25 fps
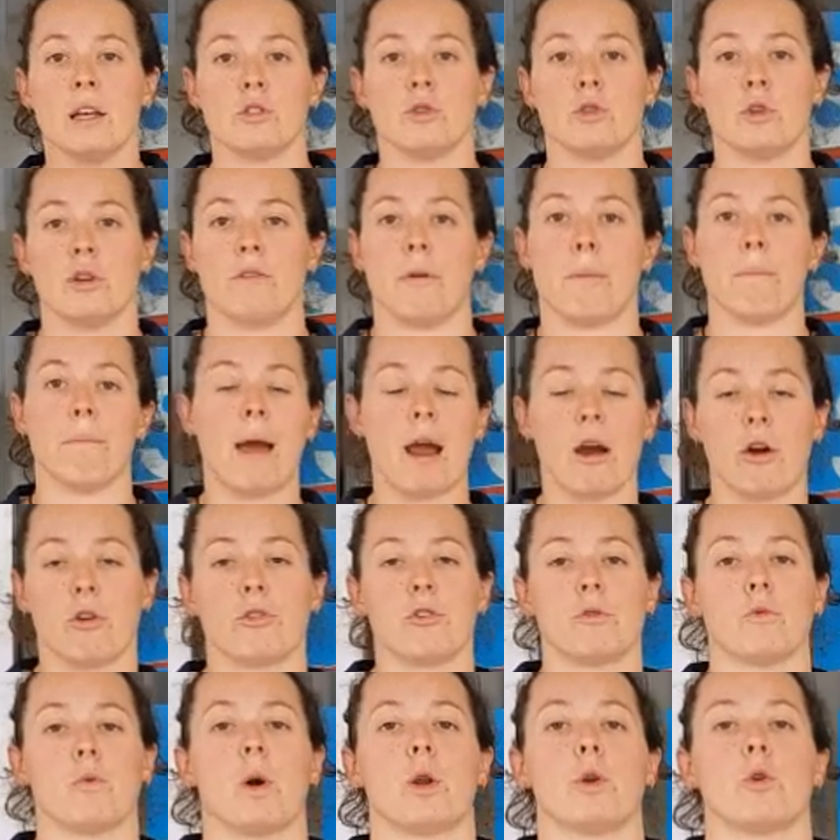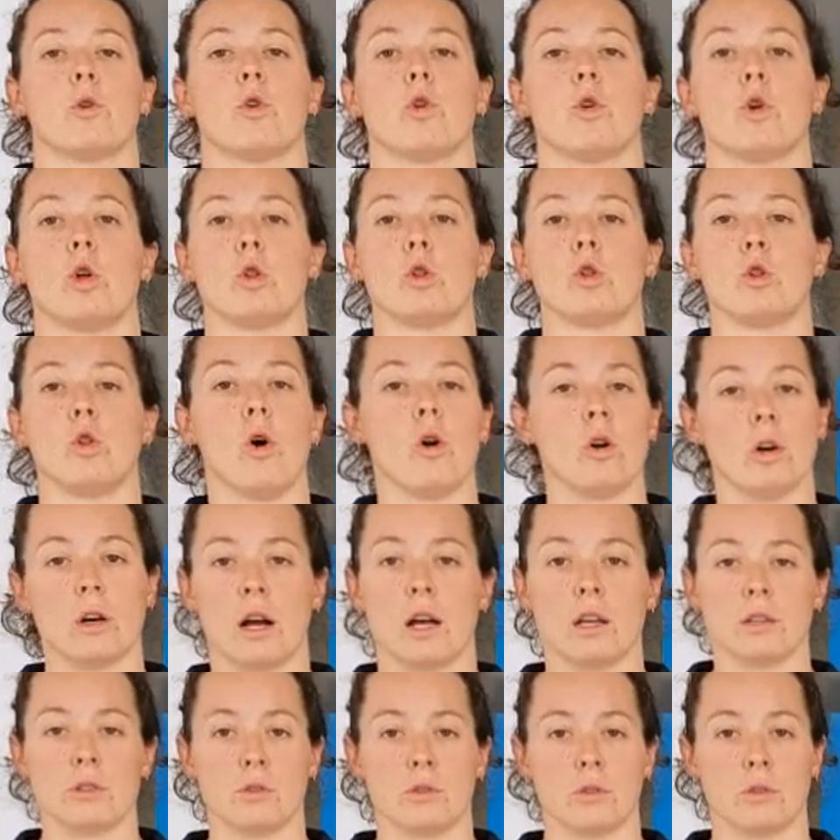sort of a marathon runner or a
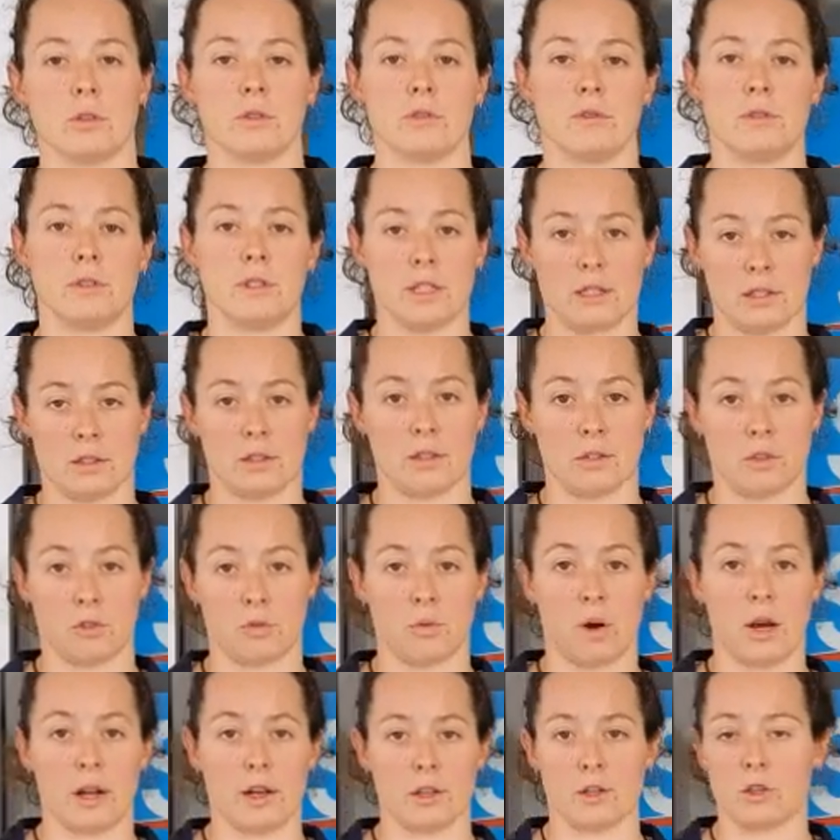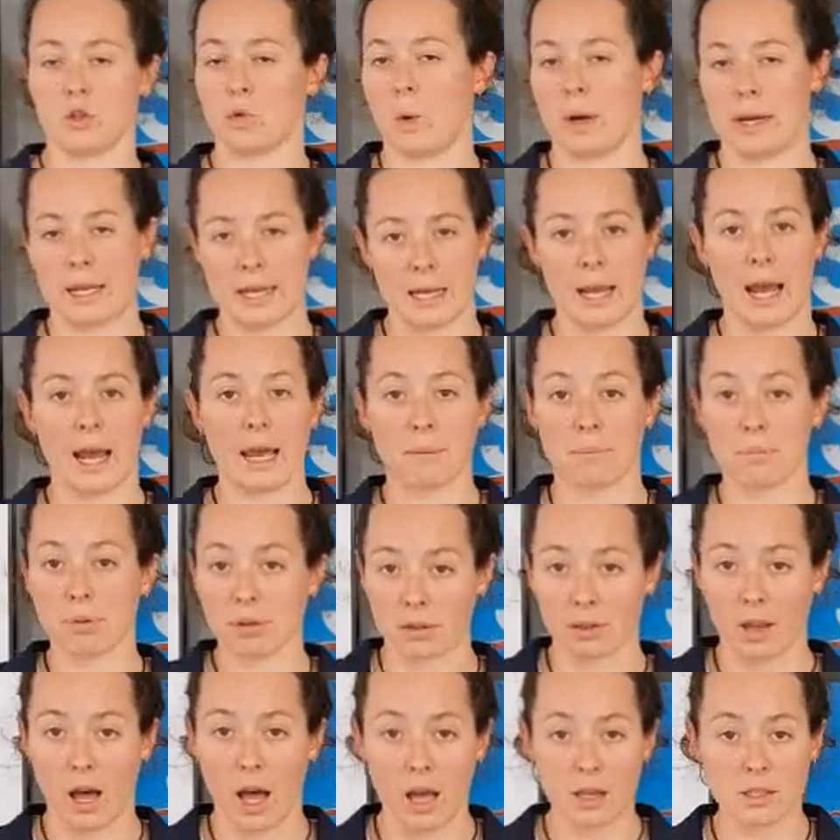longer sort of distance runner, 20K
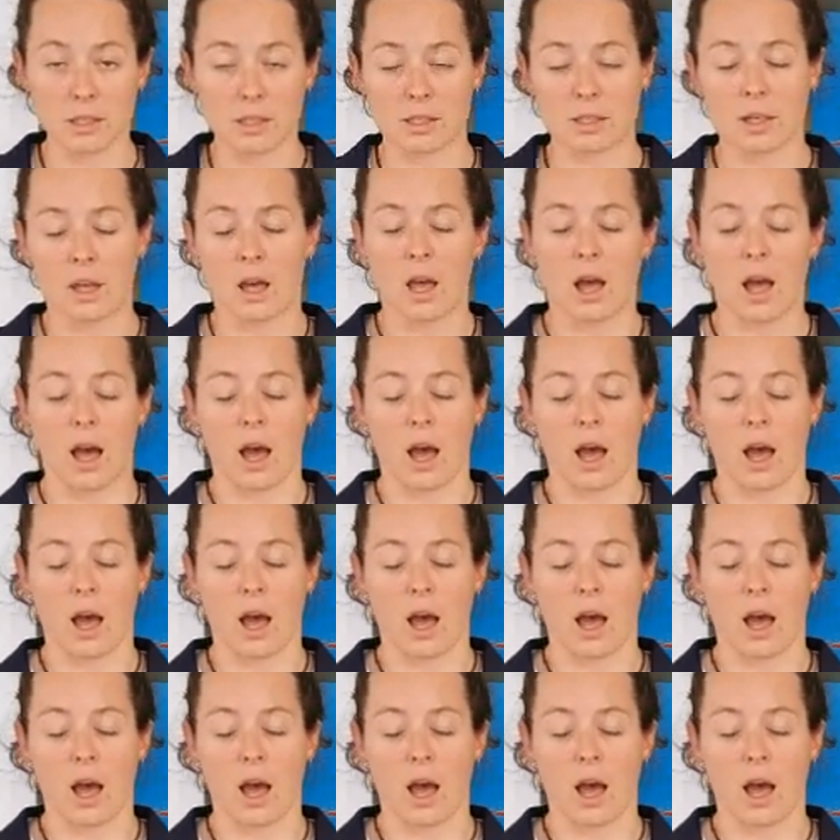plus,